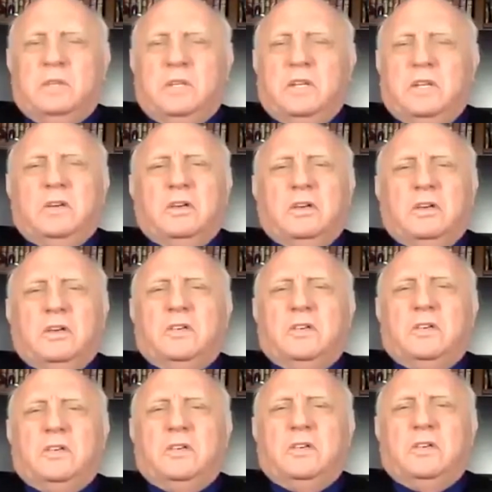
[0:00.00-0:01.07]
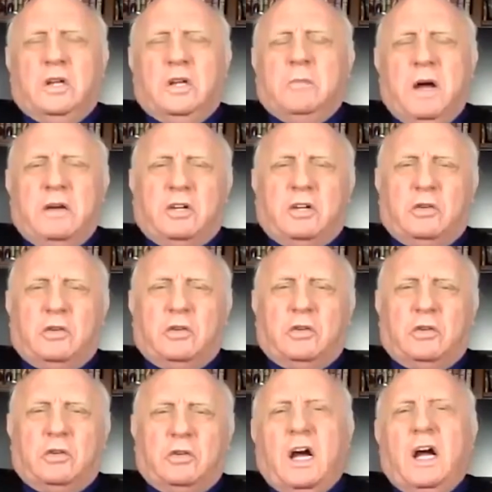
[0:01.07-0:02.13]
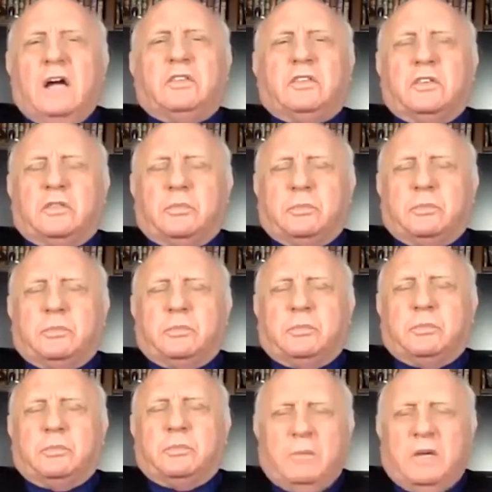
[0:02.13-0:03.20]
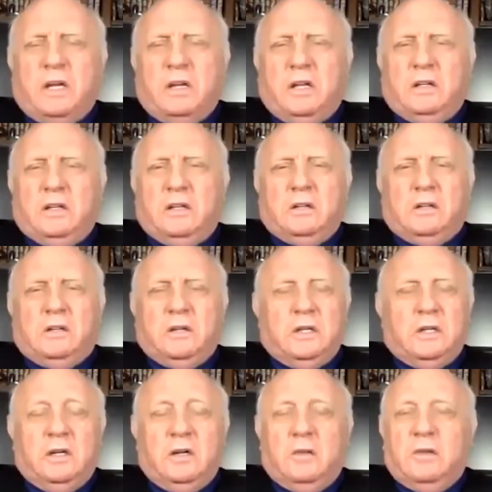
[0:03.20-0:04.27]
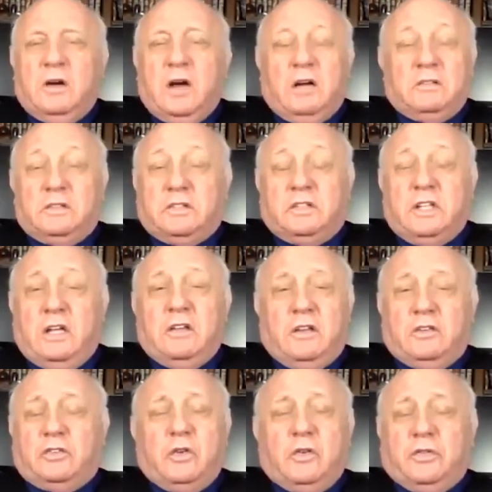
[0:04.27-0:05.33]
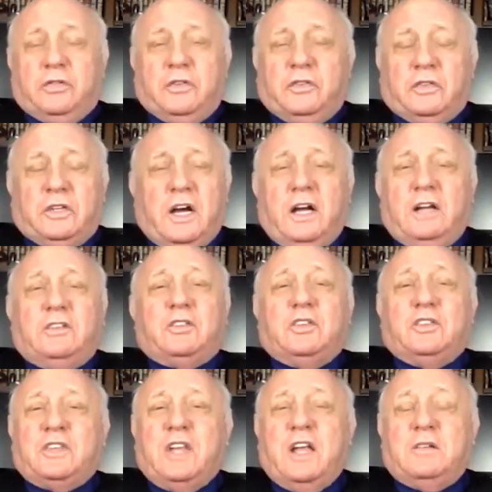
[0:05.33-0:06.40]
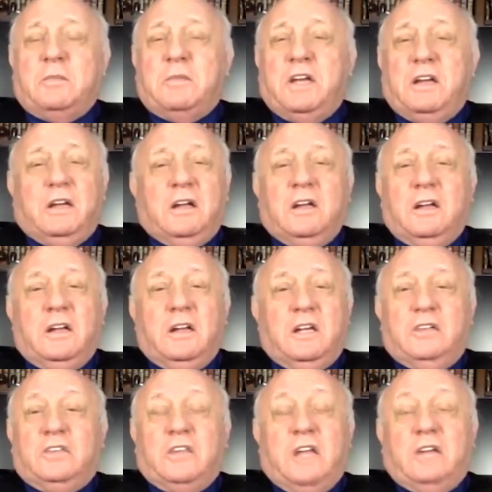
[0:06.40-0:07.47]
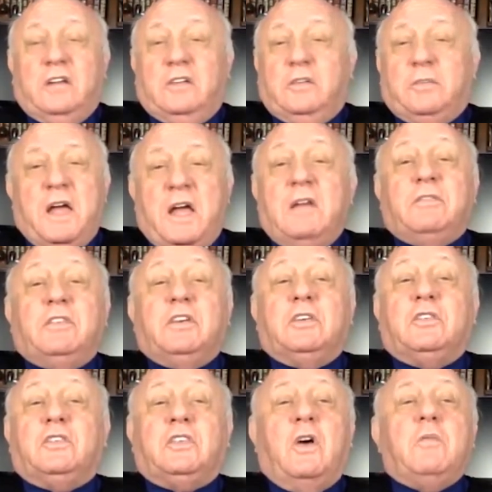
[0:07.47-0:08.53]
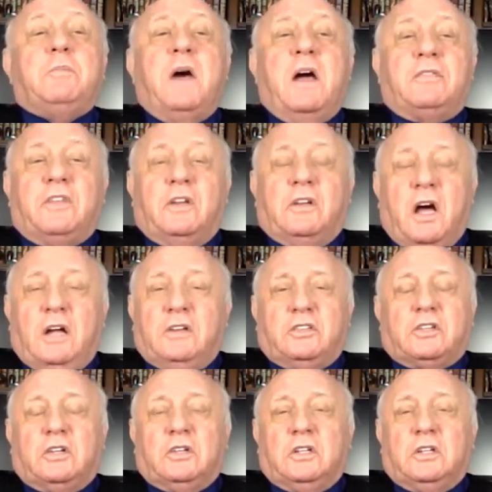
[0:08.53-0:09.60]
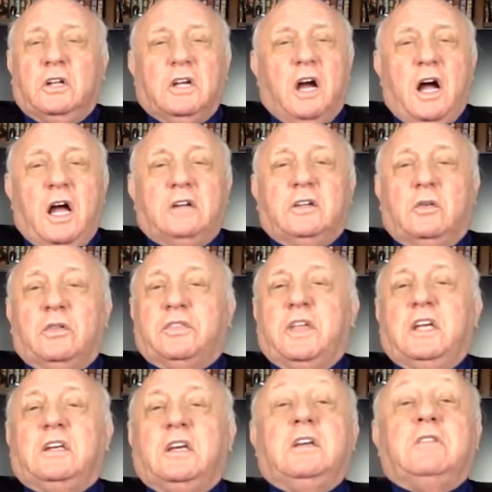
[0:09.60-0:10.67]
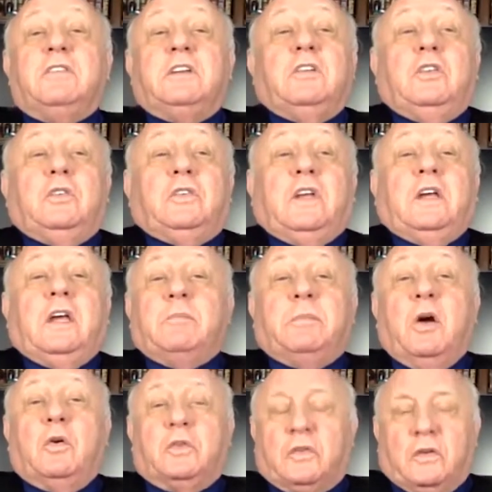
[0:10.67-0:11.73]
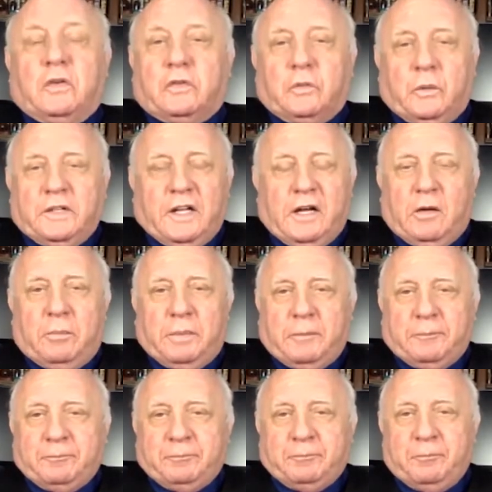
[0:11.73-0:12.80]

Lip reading: Years and early in my career, a psychiatrist brought me somebody, and to tell you the truth, the psychiatrist said to me, he said, his behavior is so pathological, I don't think even using hypnosis will help him.